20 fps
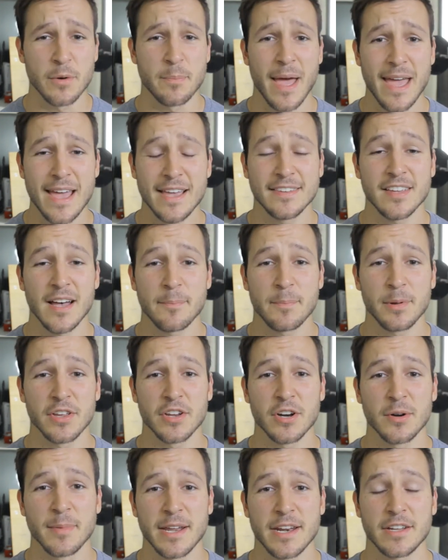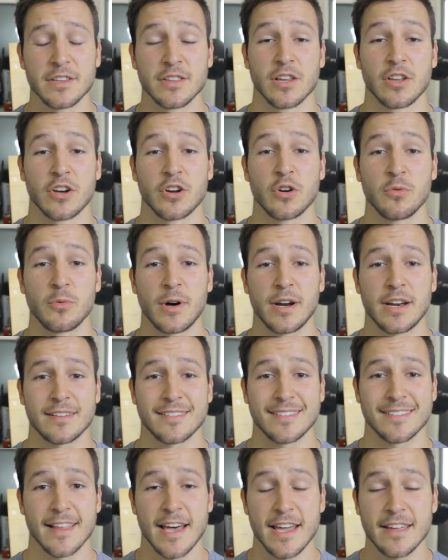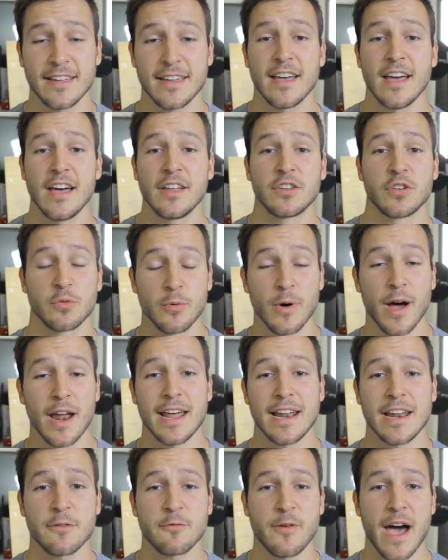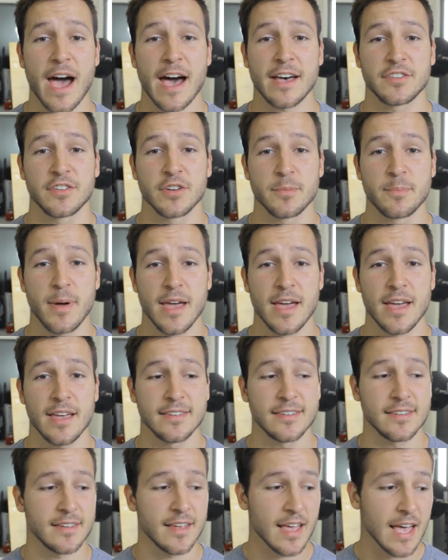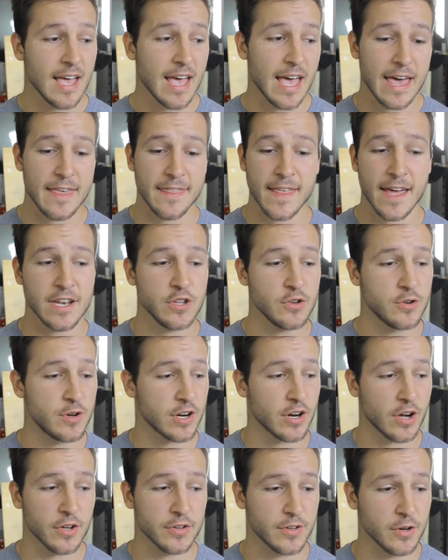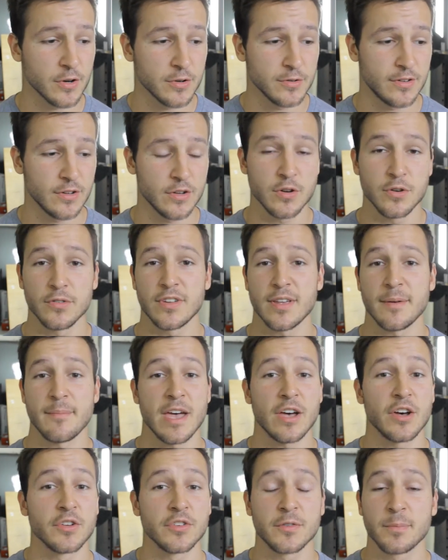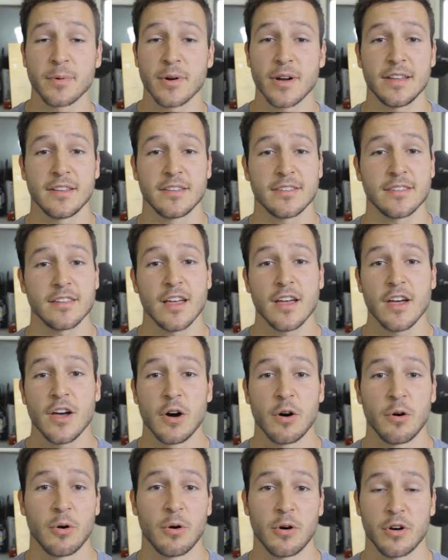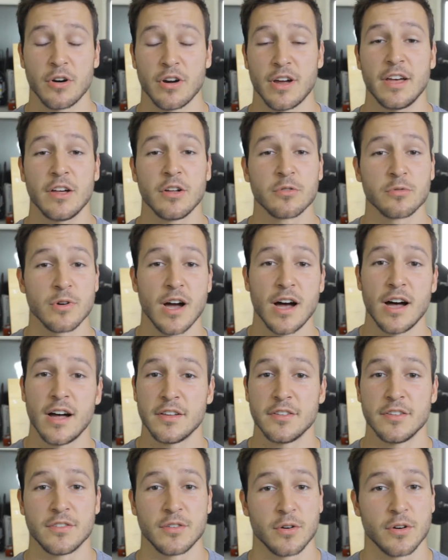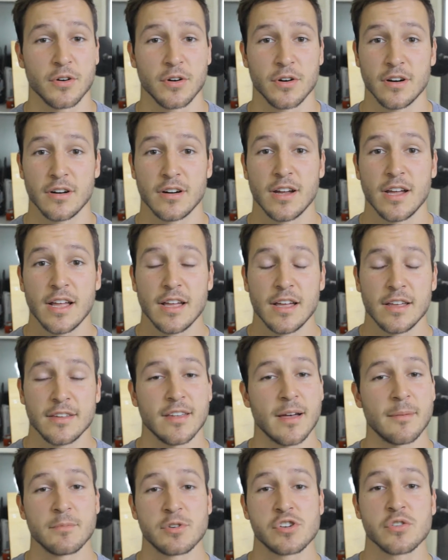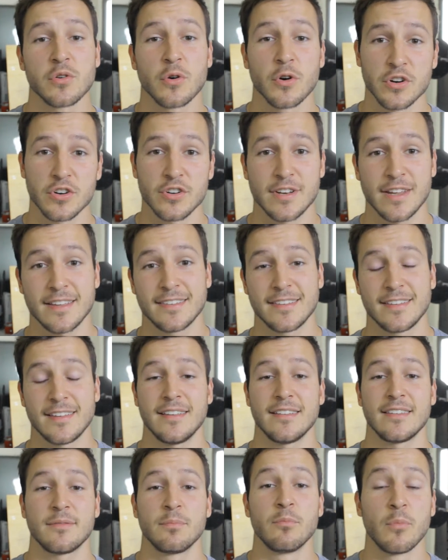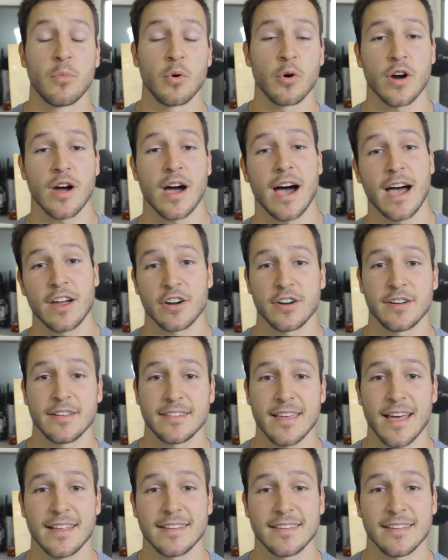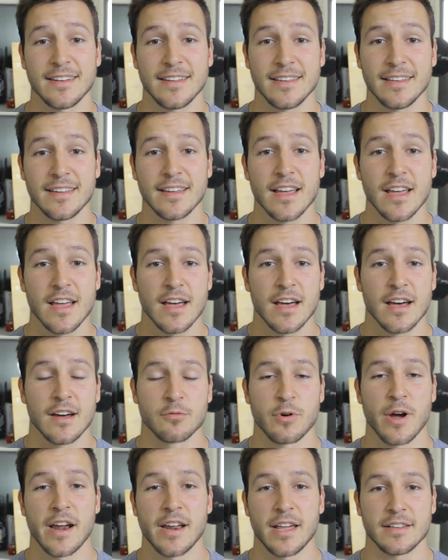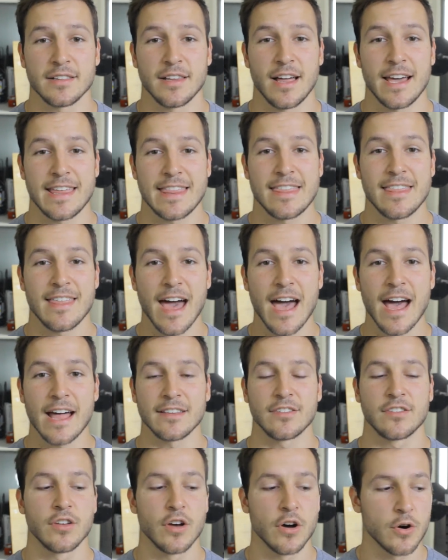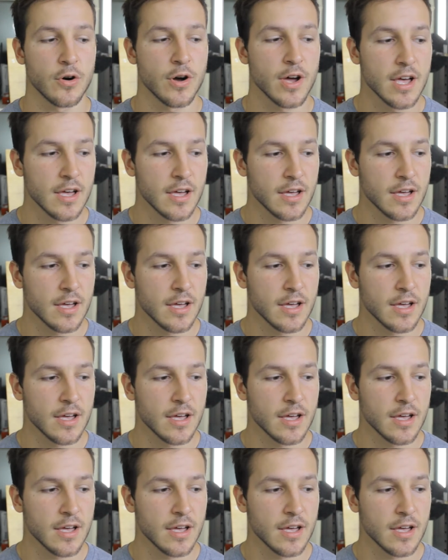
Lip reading: pace up a little bit and learn what it's like to run at a faster pace. And then you could also do some hill sprints or hill runs or some shorter distance, more higher intensity running like that. So